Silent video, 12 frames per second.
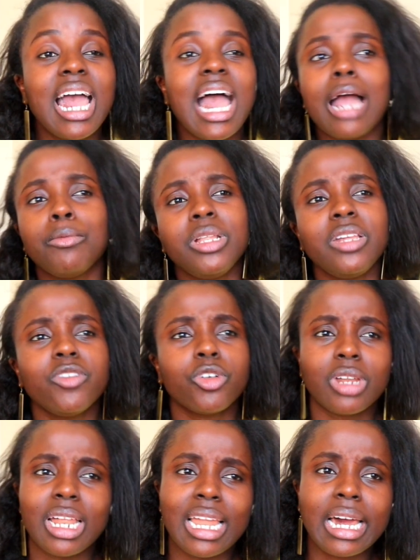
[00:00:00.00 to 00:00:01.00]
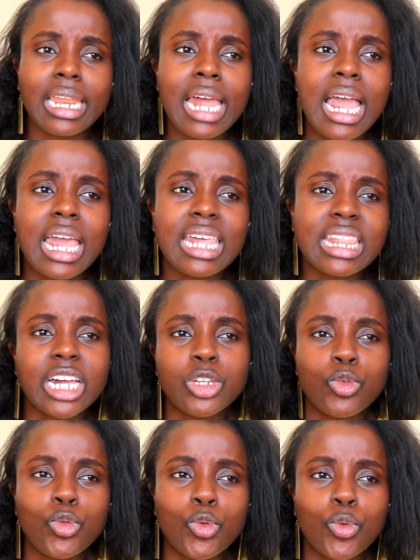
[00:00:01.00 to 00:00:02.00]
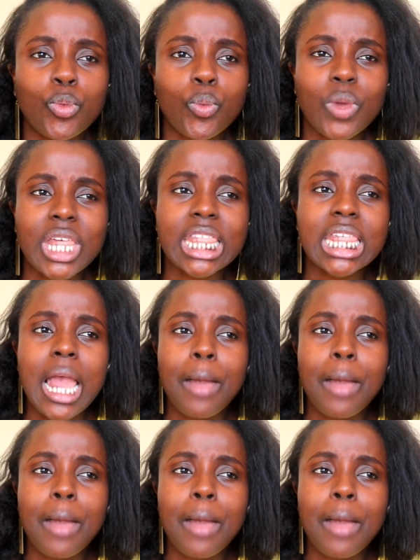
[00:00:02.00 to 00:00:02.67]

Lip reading: I believe you're gonna learn either to do with